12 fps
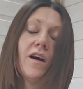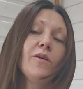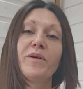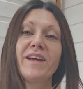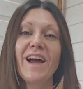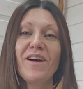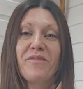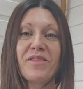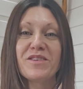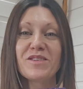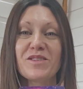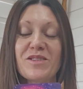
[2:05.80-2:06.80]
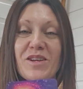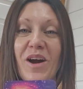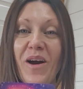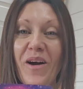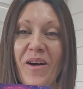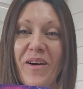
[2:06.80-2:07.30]
We have the
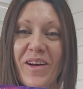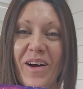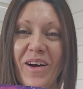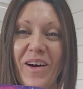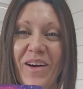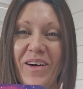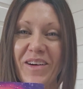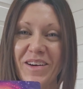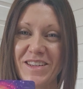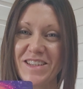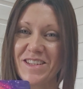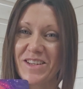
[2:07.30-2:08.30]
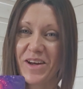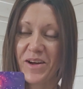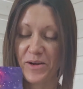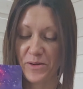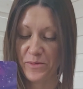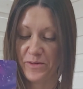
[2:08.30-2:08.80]
Star card.
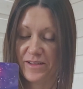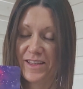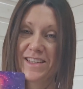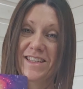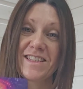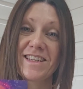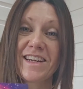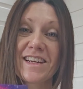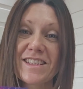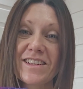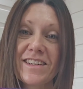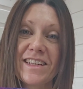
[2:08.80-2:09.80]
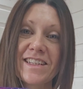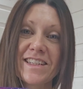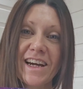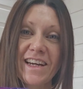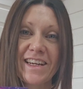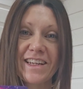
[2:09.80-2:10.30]
So this is an exciting
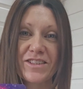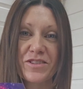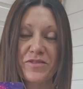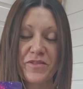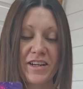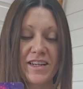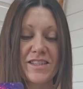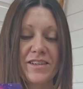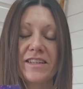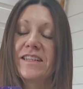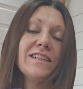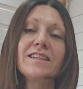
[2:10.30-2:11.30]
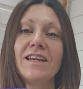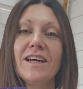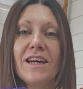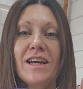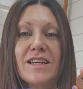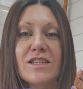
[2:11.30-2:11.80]
day. It does feel exciting.
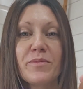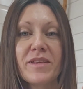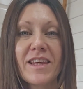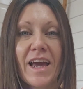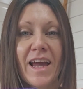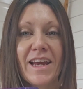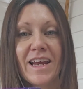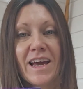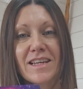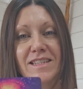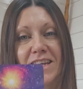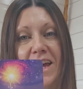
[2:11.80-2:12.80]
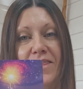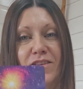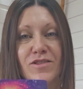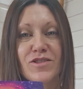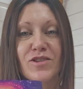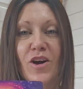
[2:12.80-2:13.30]
So with Kainaz and the
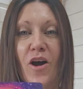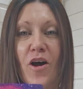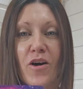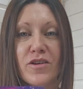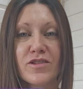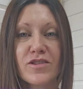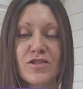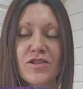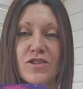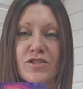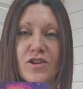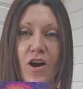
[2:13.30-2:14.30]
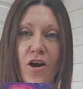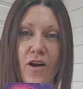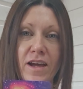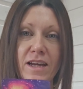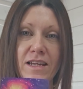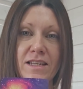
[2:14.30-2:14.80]
star
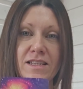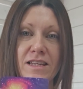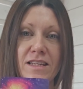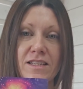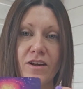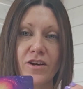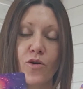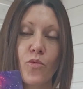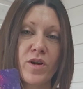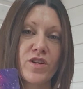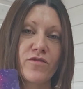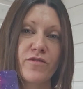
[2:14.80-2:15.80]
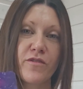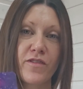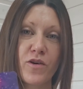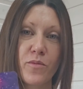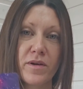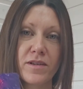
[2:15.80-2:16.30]
is, it's like a wish
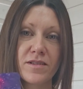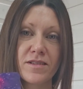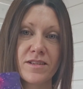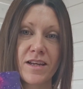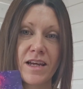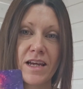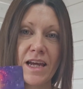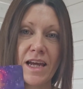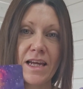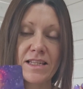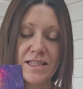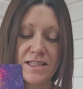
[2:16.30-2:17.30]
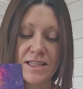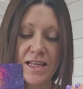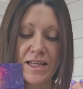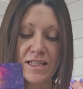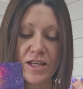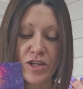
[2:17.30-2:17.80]
fulfillment. It's
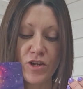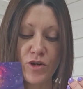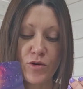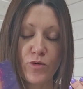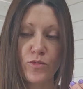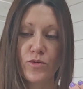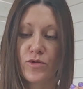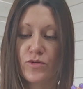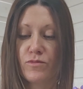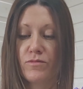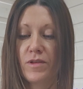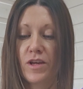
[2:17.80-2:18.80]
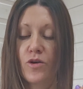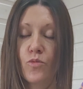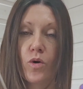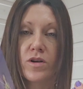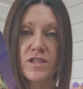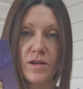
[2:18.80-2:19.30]
things that you
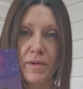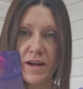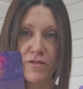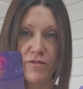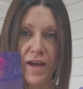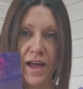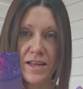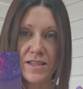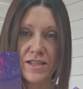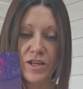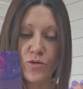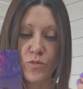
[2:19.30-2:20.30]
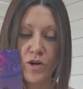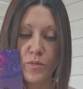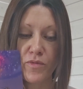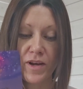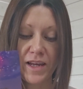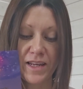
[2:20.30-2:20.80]
want to manifest, that you want to
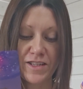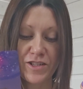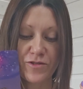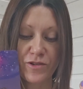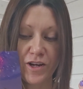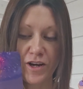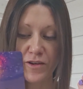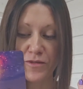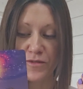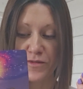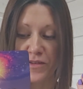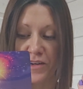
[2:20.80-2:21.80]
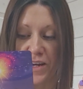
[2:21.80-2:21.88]
bring into your life.